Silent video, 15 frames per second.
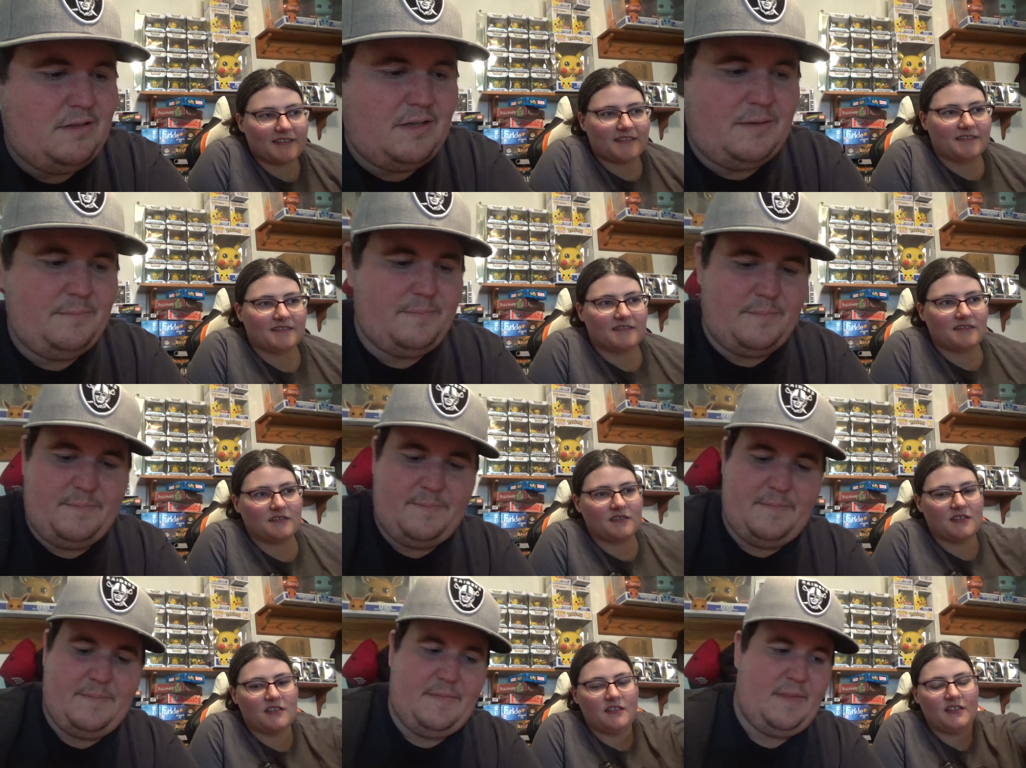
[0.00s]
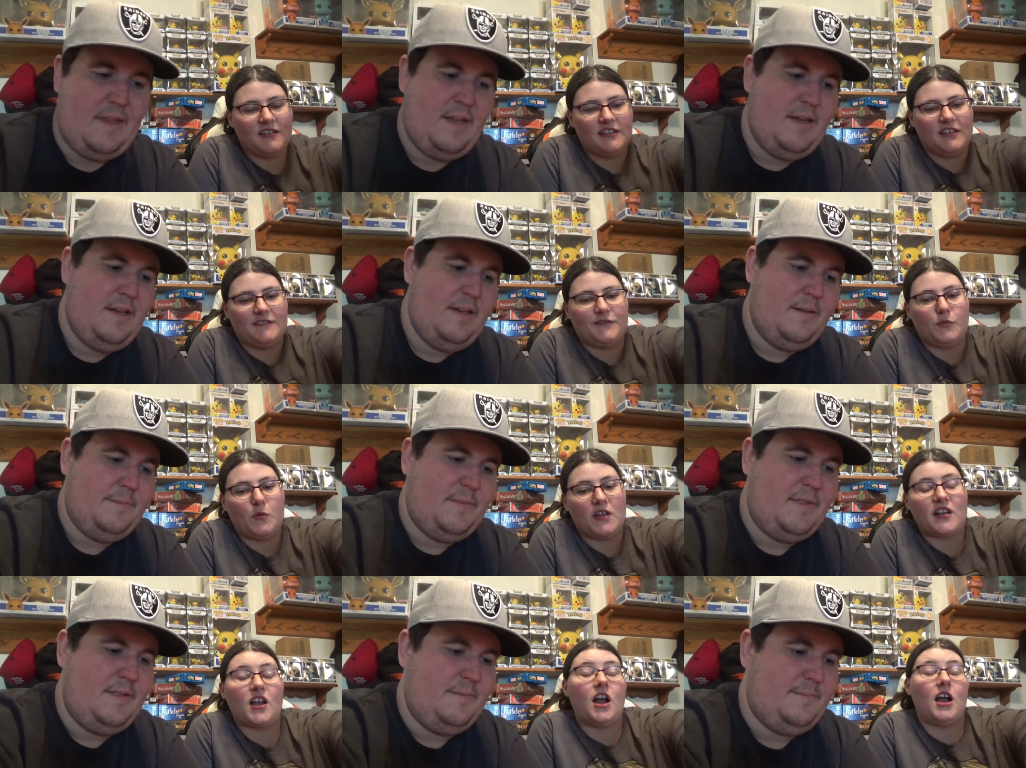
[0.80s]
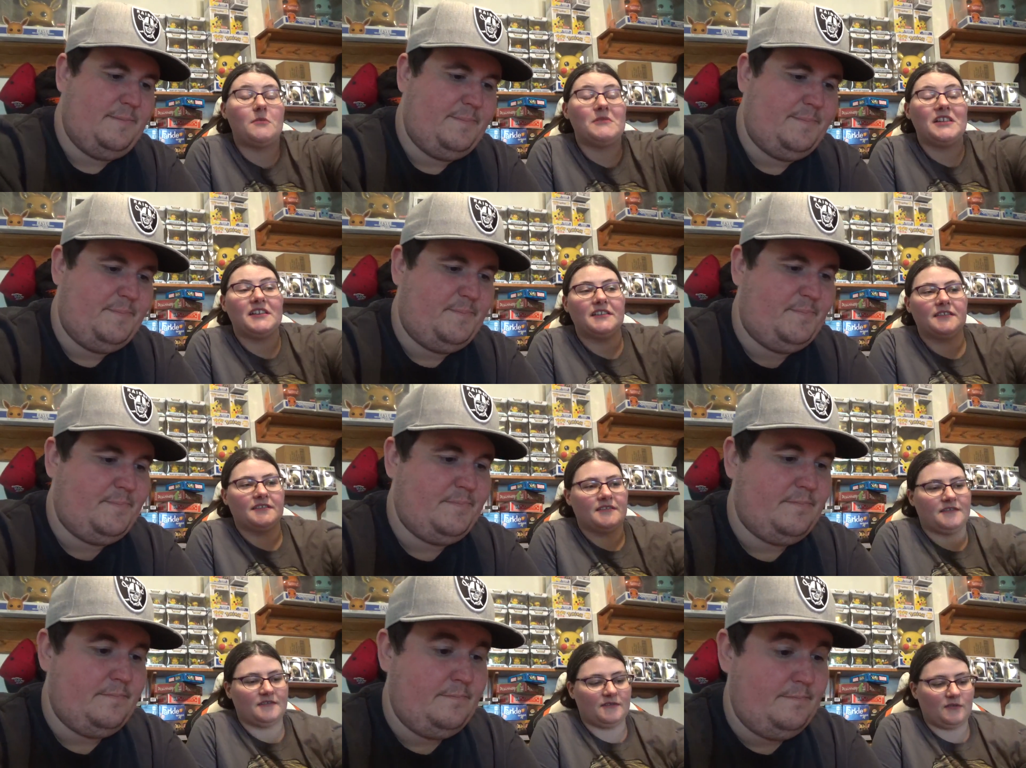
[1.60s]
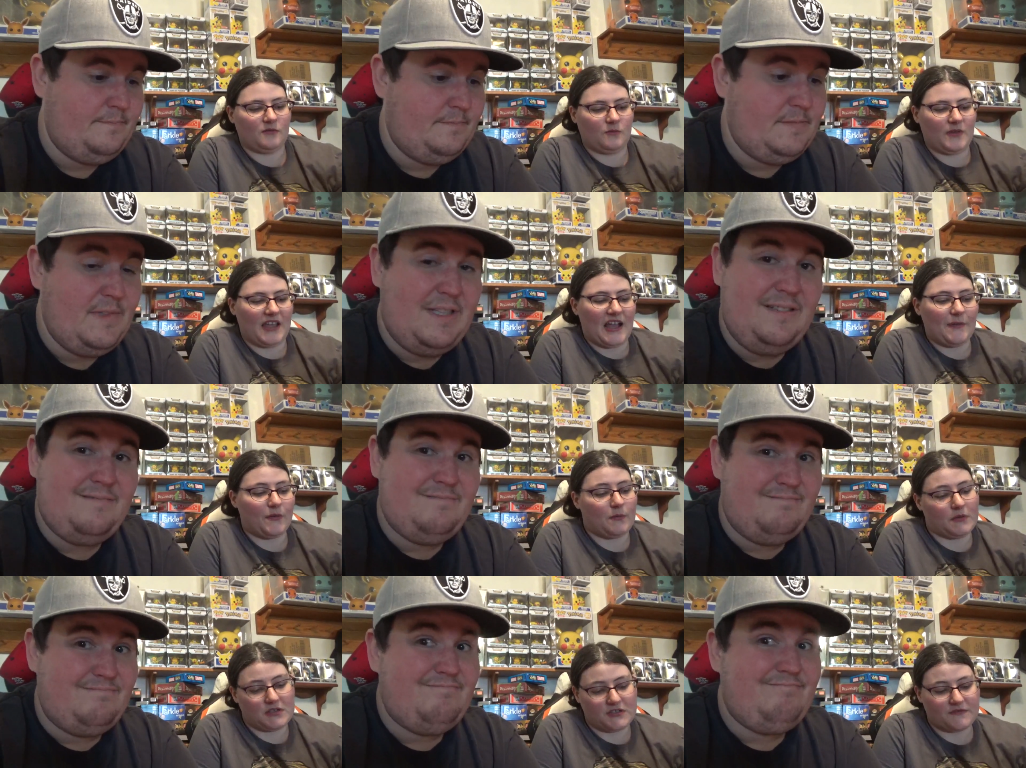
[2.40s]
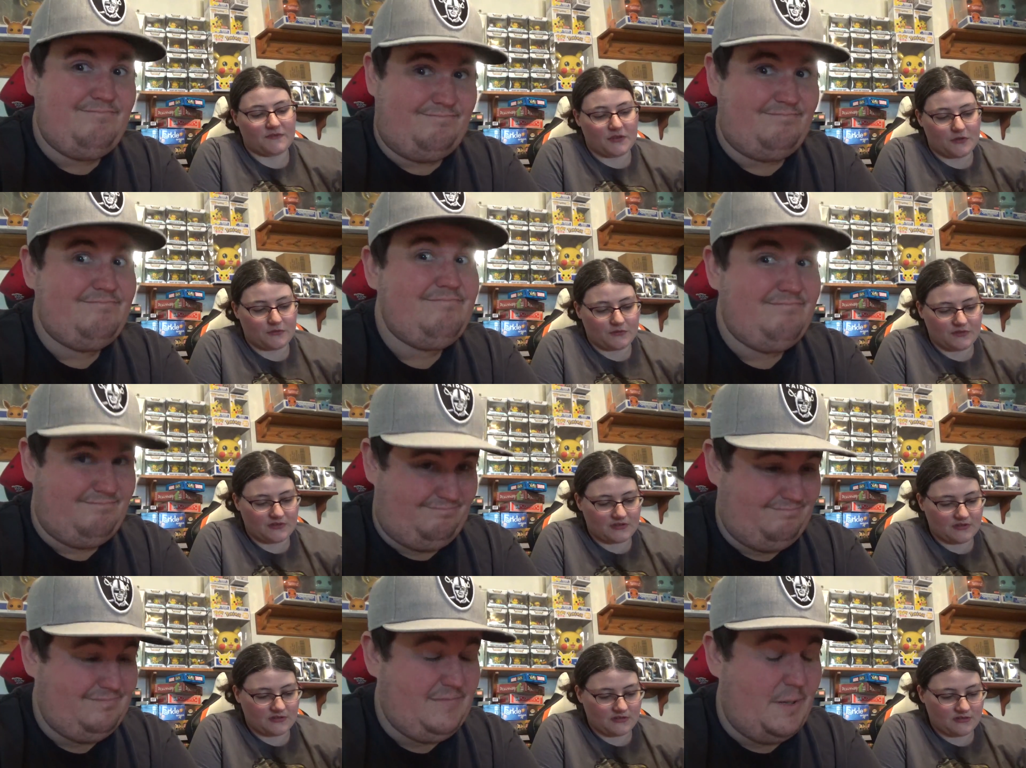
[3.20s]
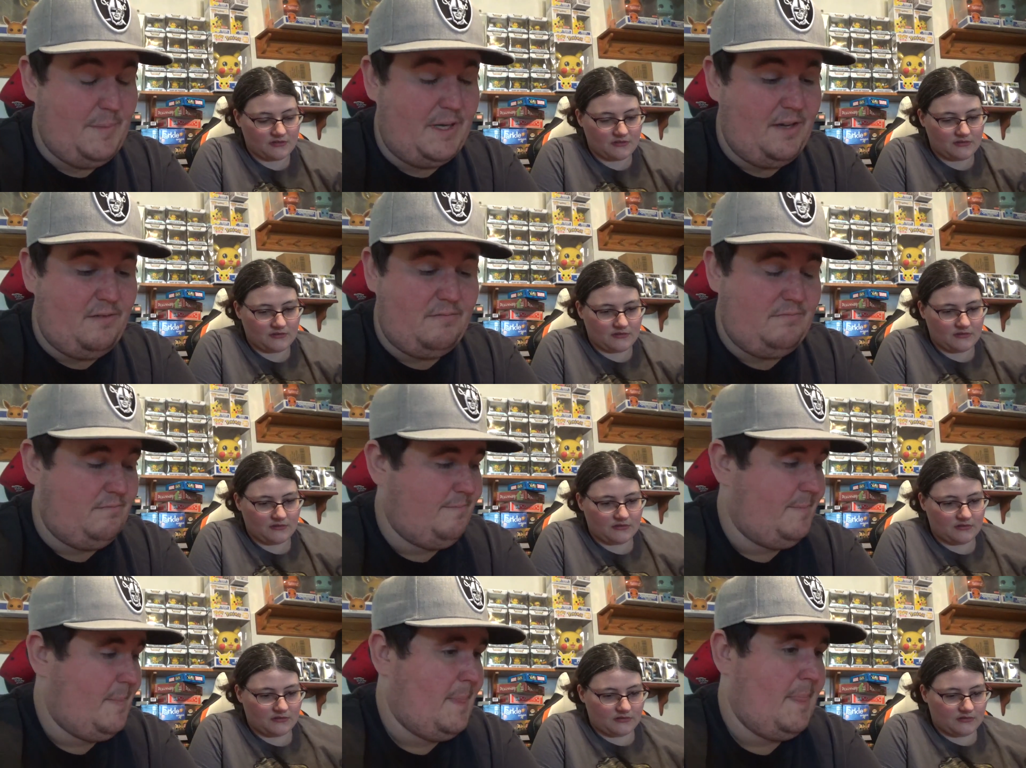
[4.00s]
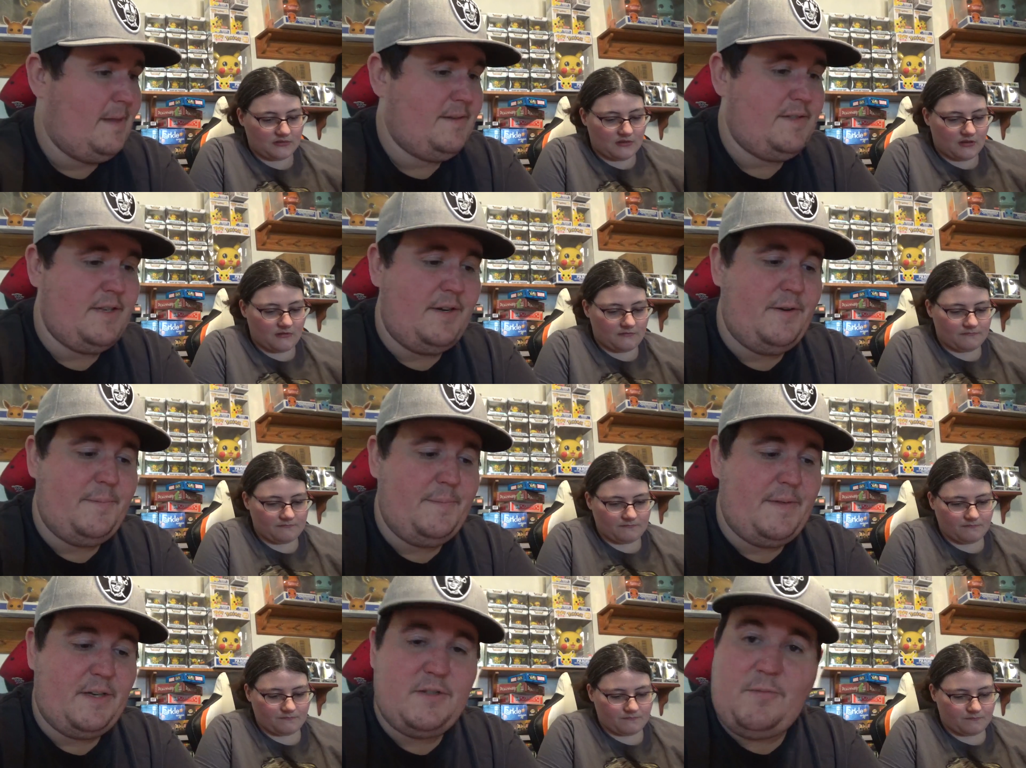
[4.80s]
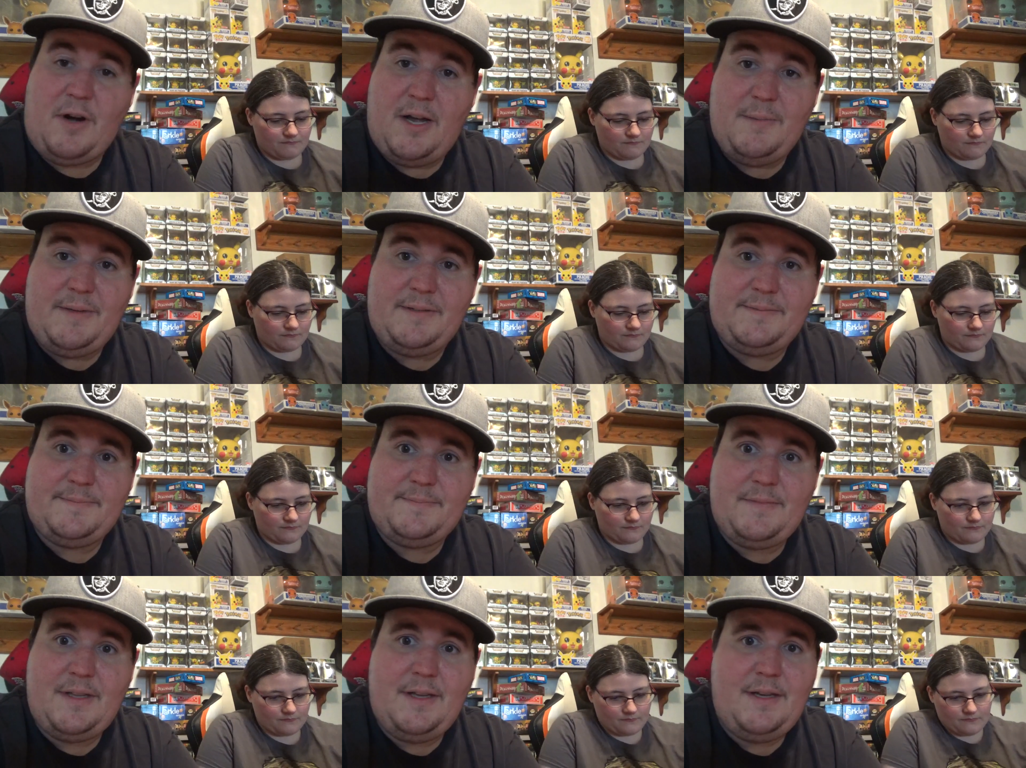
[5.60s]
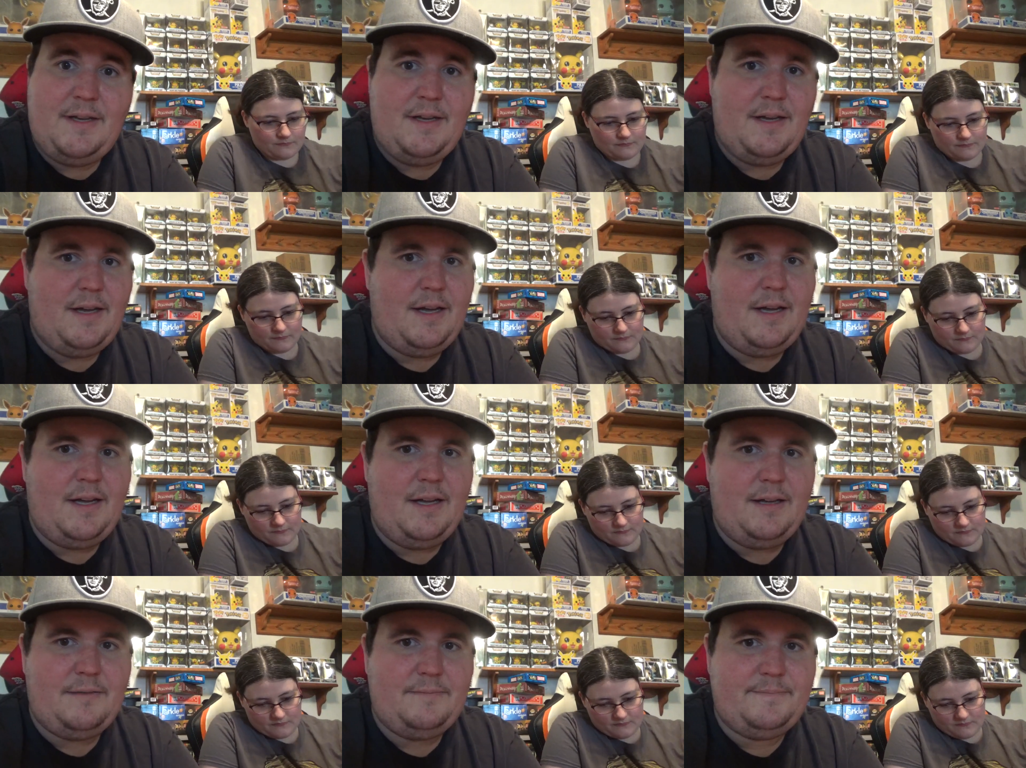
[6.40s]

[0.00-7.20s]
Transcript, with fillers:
Speaker 1: I'm. If you want a common, we have a bunch of those.
Speaker 2: Let me know. So there's Robin. Uh,